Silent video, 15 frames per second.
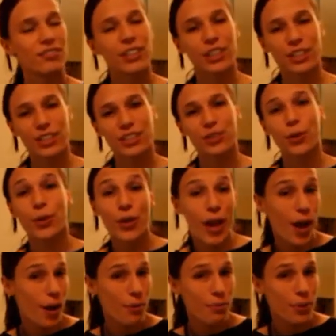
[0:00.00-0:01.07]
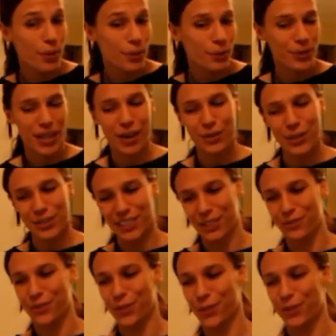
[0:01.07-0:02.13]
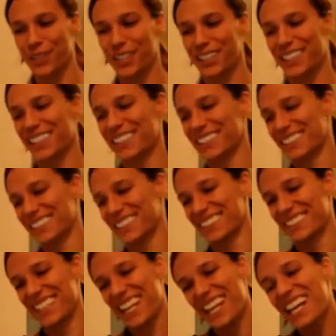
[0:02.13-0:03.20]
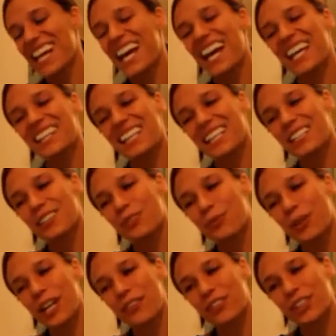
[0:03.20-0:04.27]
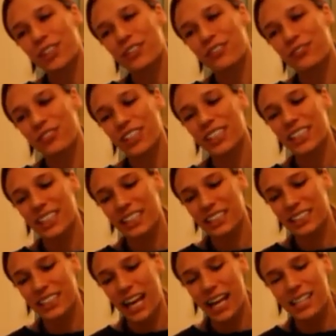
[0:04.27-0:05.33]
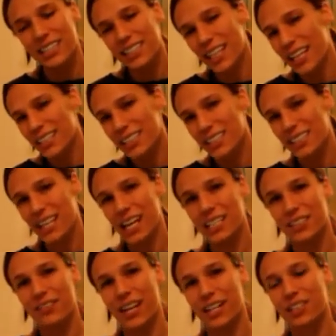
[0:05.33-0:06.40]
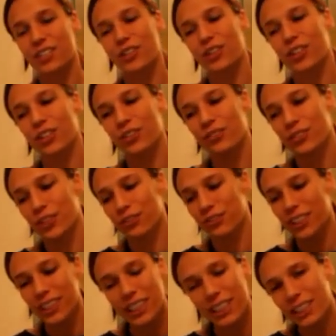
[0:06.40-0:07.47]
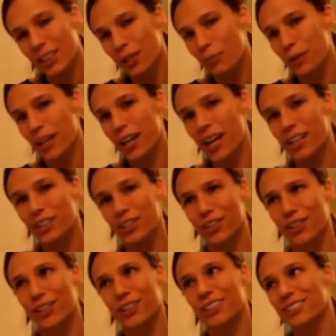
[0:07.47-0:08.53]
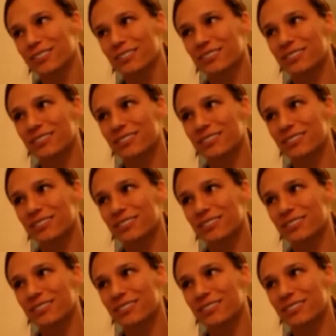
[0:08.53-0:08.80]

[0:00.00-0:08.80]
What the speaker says: your soul up without using food. And then whenever you're feeling that slight dissatisfaction, or if you're feeling a little bit under,